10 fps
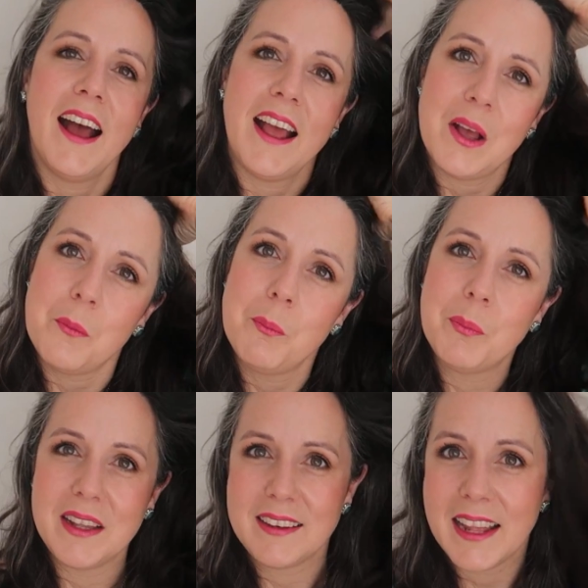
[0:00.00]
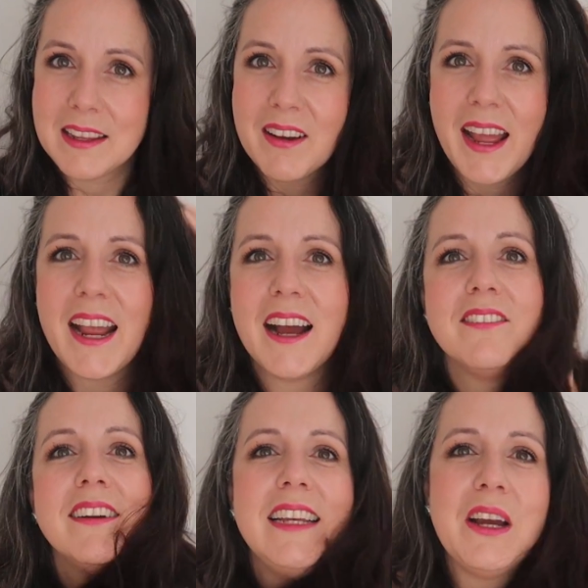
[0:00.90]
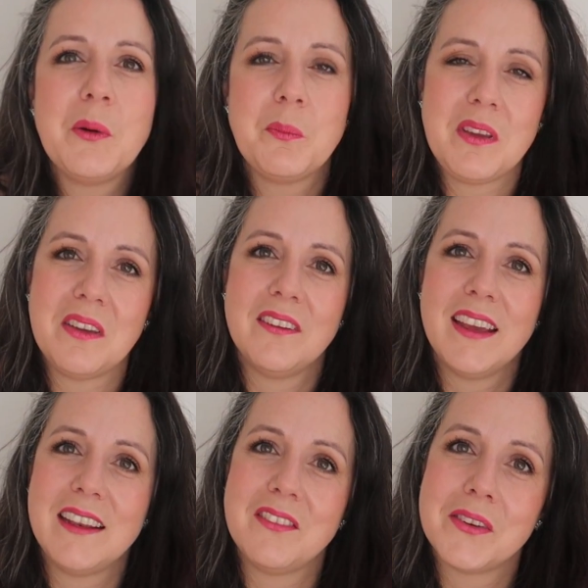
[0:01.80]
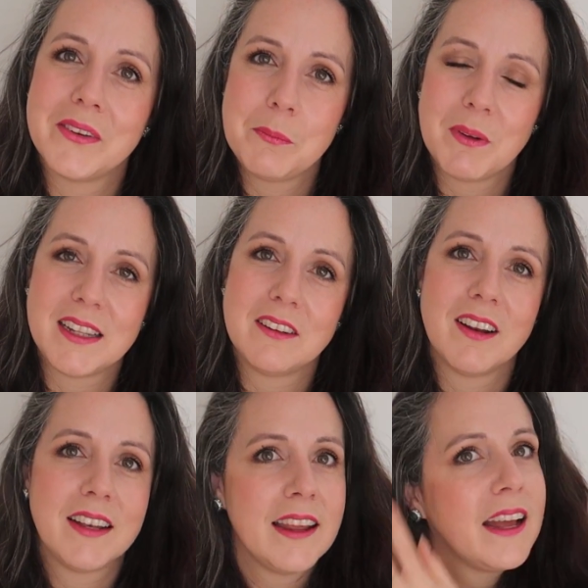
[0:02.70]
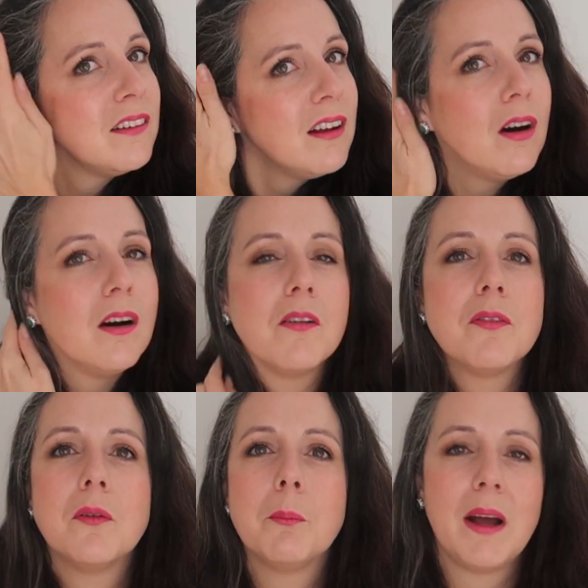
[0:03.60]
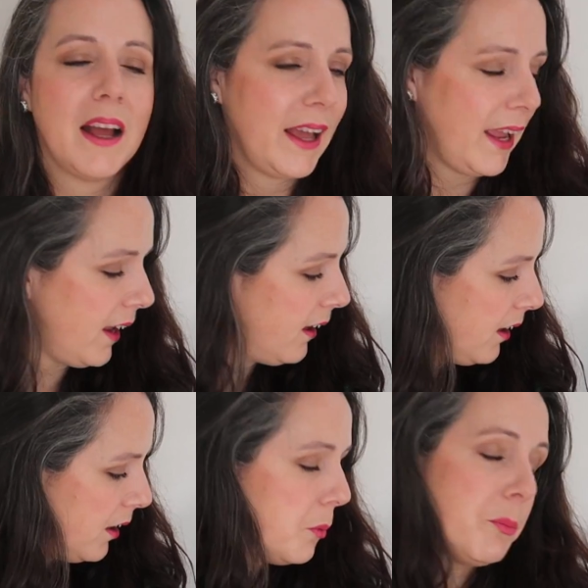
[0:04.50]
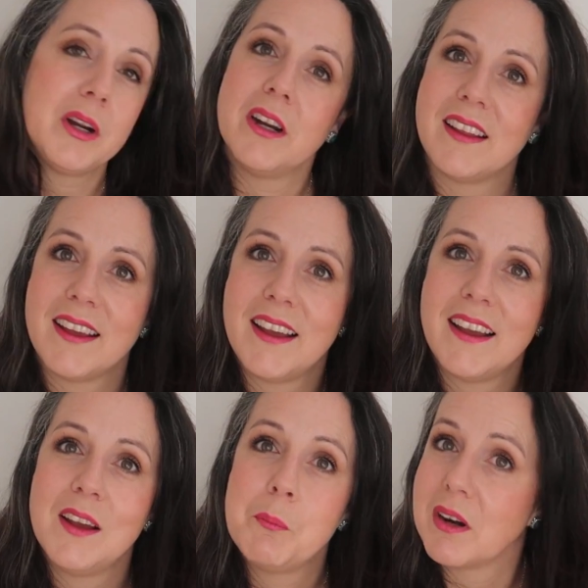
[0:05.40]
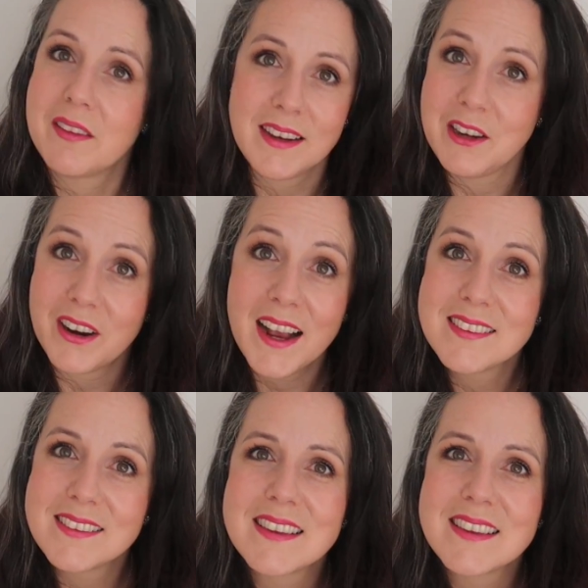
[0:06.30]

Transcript: Um, but anyway, I really hope you enjoyed my little rundown of my Burda birthday dress.